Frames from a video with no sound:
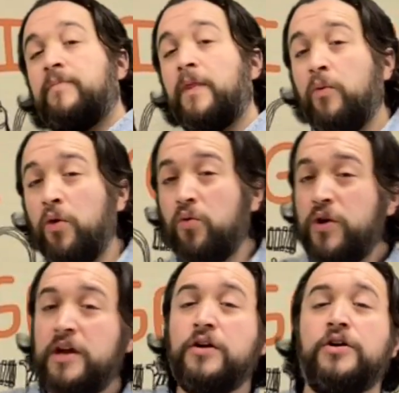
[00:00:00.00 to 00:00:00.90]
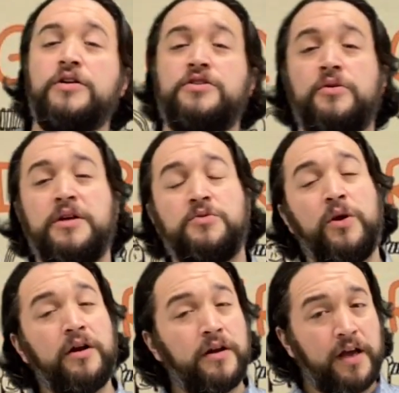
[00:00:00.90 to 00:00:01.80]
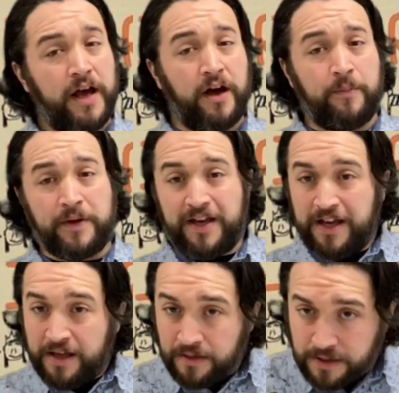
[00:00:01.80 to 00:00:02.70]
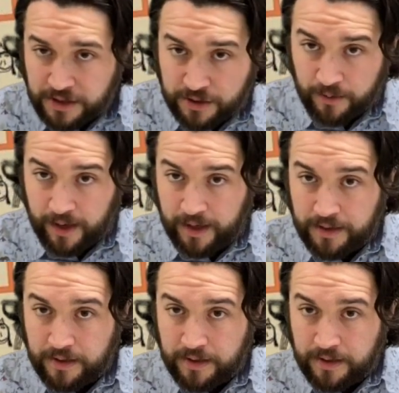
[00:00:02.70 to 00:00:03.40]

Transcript: What we are gonna do is we're gonna help illustrate